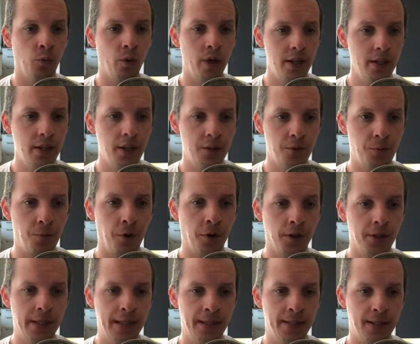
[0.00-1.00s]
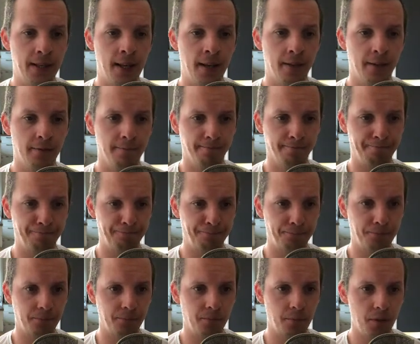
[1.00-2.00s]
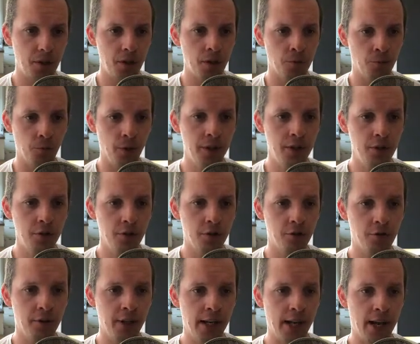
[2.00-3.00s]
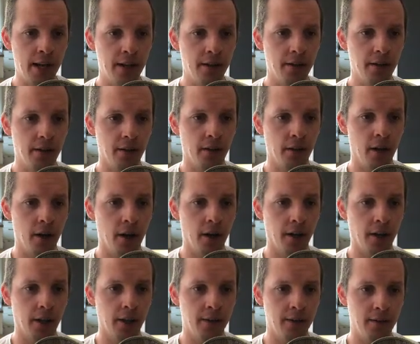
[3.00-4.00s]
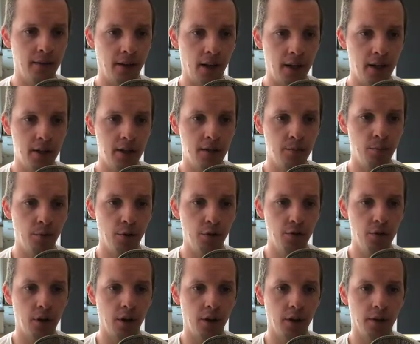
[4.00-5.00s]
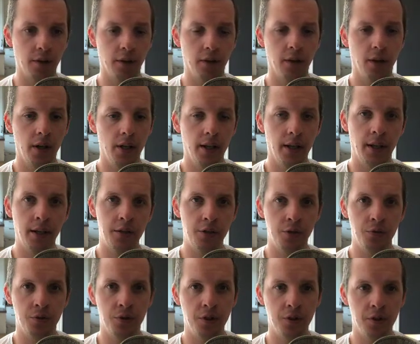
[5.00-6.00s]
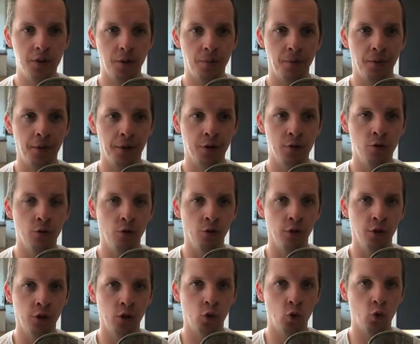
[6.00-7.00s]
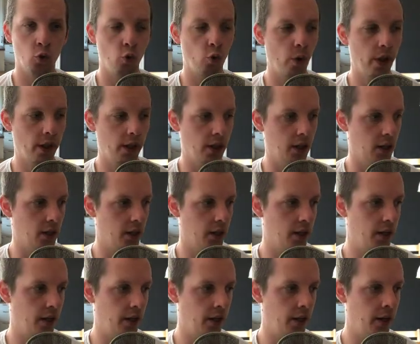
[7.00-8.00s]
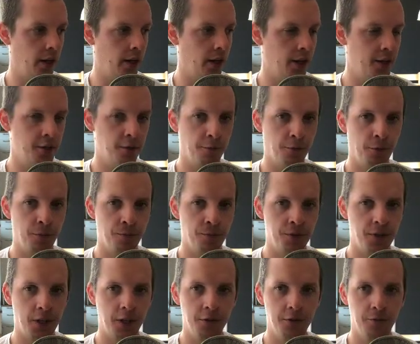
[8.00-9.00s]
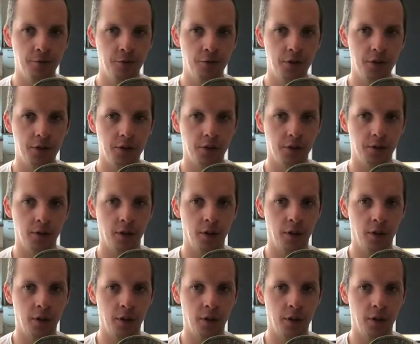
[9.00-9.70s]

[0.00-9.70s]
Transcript: way this works is that when you create like a text block, it uses something called Quill. It's from Salesforce.